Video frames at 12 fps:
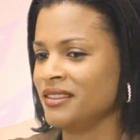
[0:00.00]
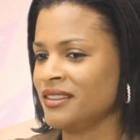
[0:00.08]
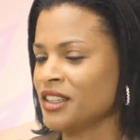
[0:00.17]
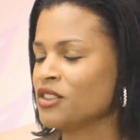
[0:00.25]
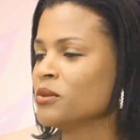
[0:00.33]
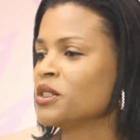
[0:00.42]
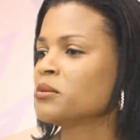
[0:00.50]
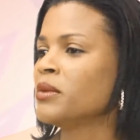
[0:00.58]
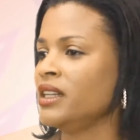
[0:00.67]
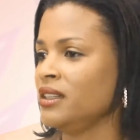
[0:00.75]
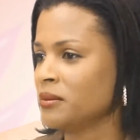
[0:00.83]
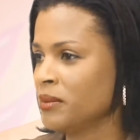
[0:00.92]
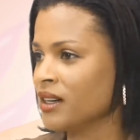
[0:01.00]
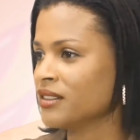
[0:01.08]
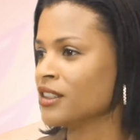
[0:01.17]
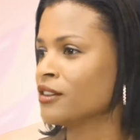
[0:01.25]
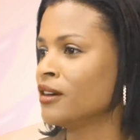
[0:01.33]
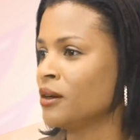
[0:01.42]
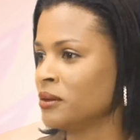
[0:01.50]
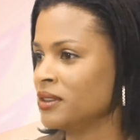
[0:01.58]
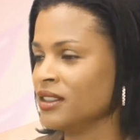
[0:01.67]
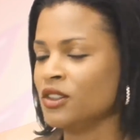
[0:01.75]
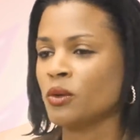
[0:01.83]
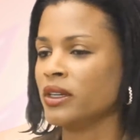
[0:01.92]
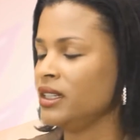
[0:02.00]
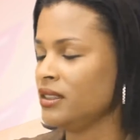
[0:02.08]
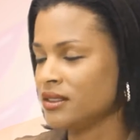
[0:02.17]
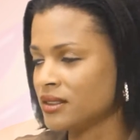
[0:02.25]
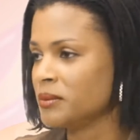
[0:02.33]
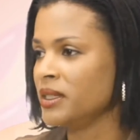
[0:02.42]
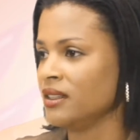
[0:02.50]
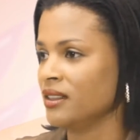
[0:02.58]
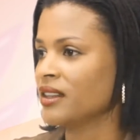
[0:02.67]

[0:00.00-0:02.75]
there's too much money passing around. No one needs to be